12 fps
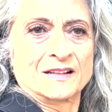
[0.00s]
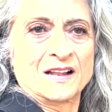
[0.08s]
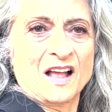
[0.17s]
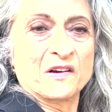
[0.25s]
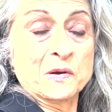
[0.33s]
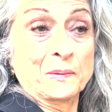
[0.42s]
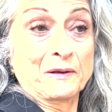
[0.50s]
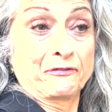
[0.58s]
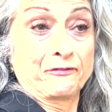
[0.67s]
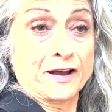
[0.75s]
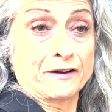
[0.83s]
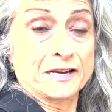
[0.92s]
I would be
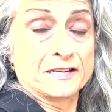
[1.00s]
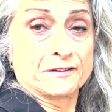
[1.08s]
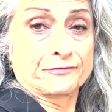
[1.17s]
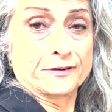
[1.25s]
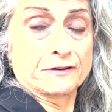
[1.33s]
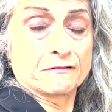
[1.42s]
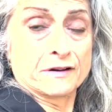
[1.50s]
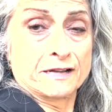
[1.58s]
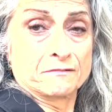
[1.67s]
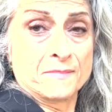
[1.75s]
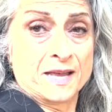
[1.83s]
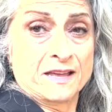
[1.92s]
very different
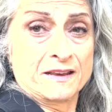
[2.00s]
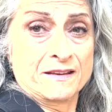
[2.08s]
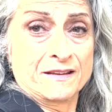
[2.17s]
around men.